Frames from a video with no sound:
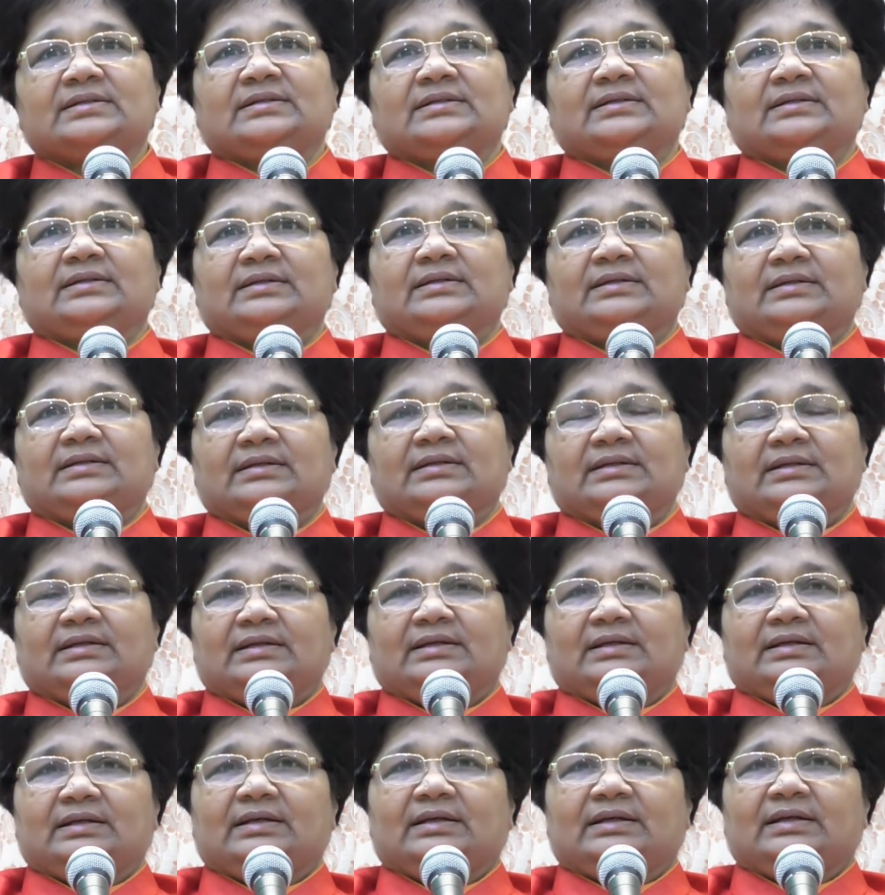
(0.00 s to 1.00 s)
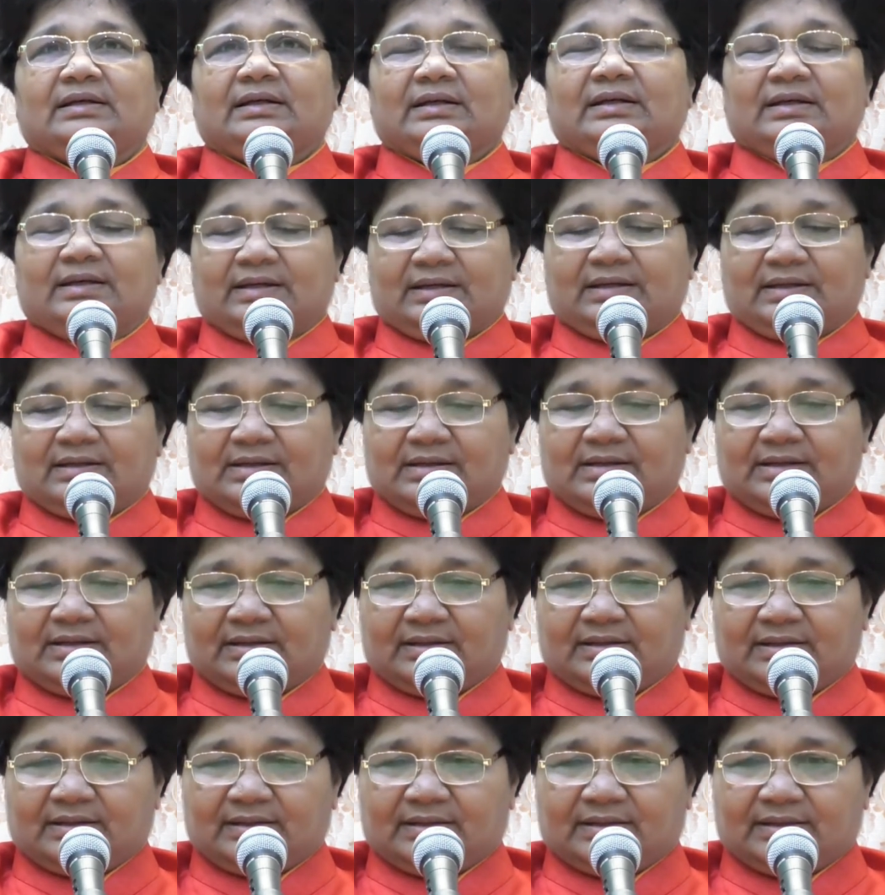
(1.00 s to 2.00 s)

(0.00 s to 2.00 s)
[no speech]